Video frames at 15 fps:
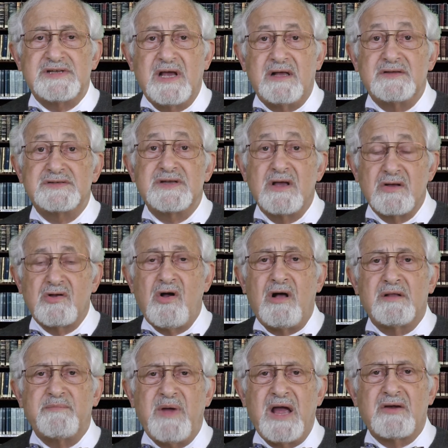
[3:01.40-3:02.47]
cells
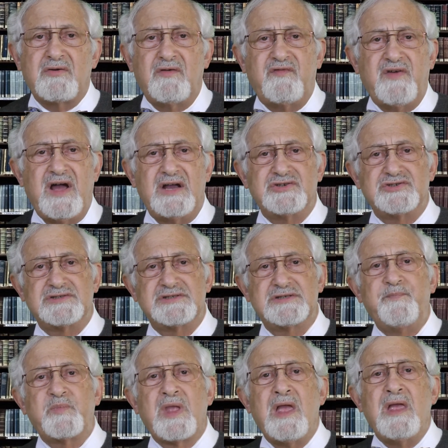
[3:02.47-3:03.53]
called macrophages,
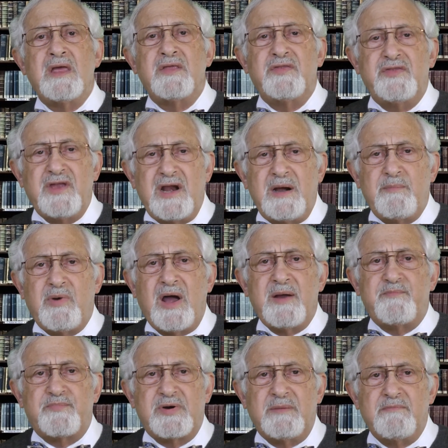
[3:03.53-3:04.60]
thereby
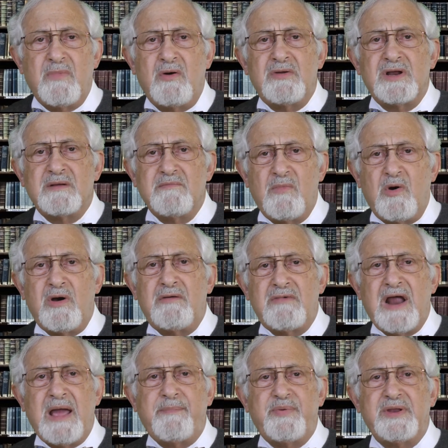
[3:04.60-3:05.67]
promoting more
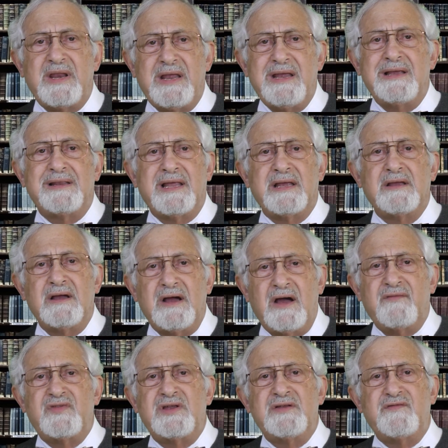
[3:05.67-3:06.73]
rapid healing
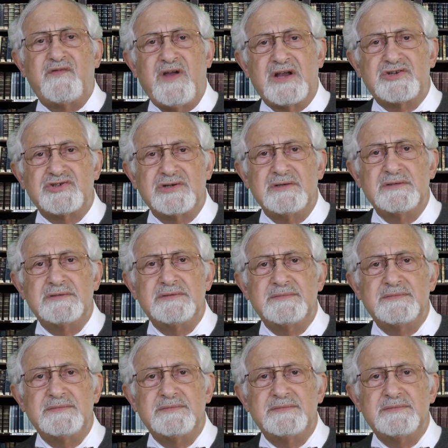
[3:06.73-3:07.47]
of the infection.